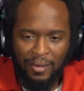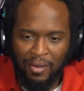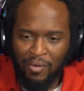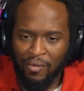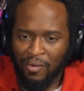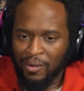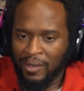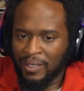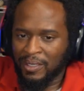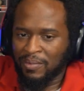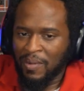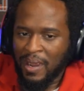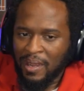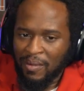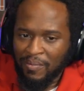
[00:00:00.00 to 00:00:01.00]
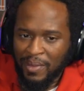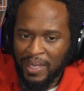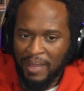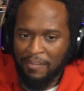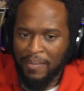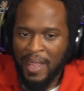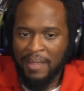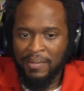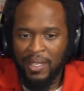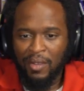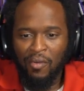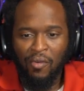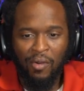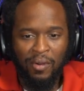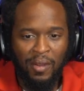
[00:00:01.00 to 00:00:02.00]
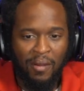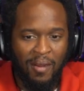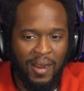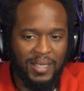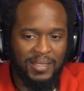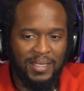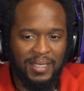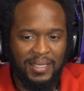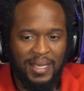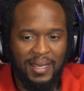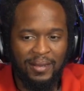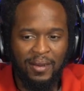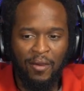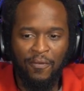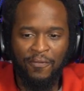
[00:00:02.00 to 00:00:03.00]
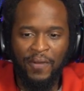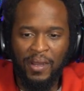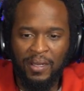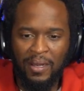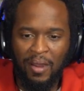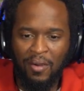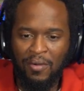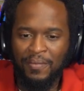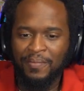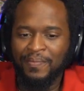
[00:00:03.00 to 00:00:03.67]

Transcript: Gorn. It's probably gonna be a baby Gorn. All right, see ya. No, fuck no.